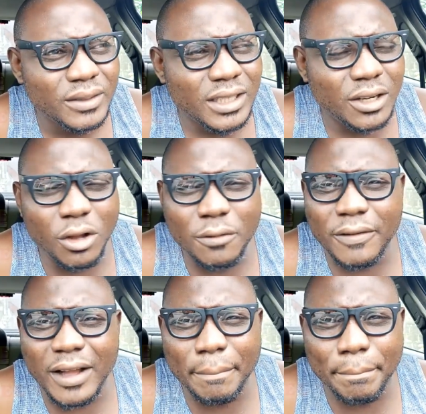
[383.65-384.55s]
the
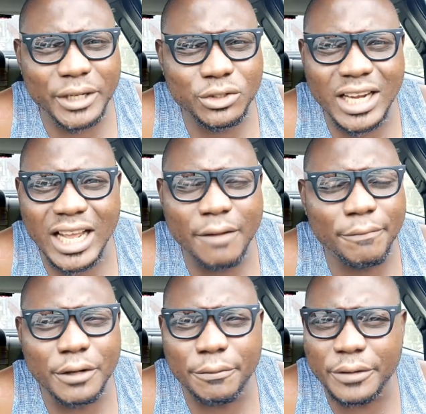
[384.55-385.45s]
love and passion I
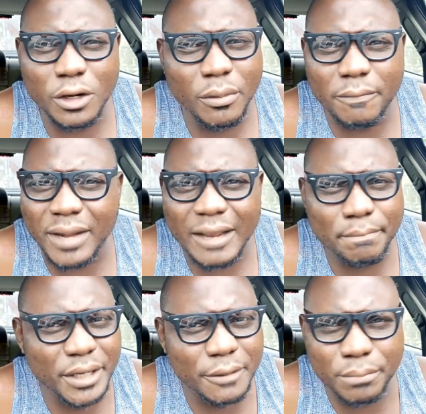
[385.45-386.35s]
have for the freedom of my
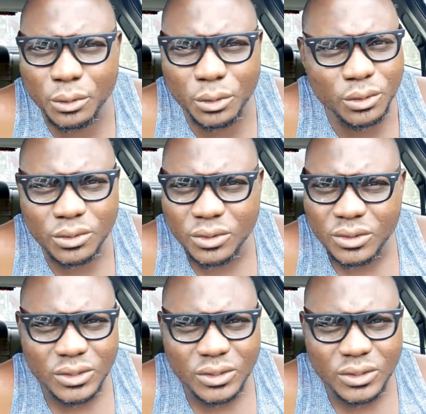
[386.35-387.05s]
people,